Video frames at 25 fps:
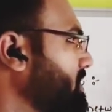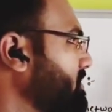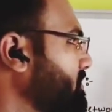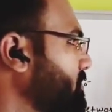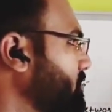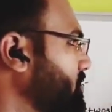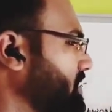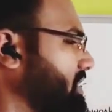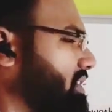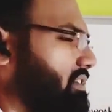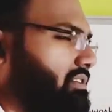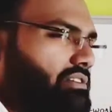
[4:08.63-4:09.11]
for
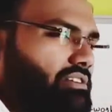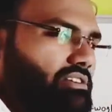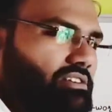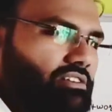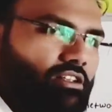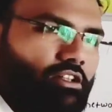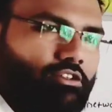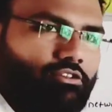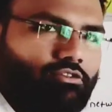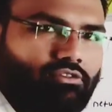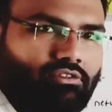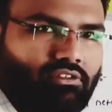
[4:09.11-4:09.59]
KVL is
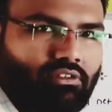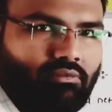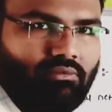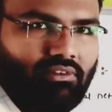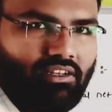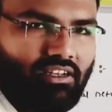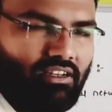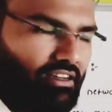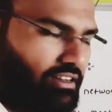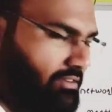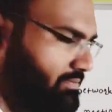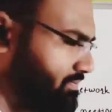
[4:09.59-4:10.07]
also similar.
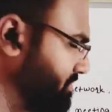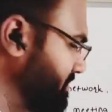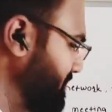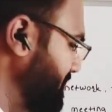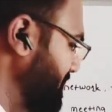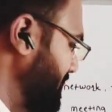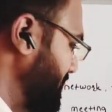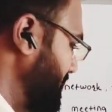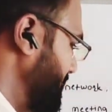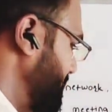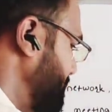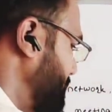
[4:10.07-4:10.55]

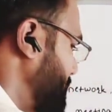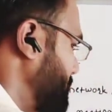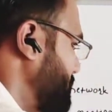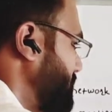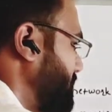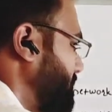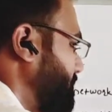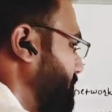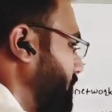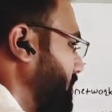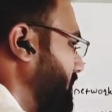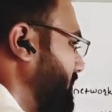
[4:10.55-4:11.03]
First
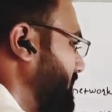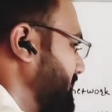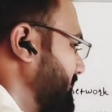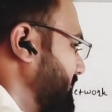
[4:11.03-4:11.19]
of all,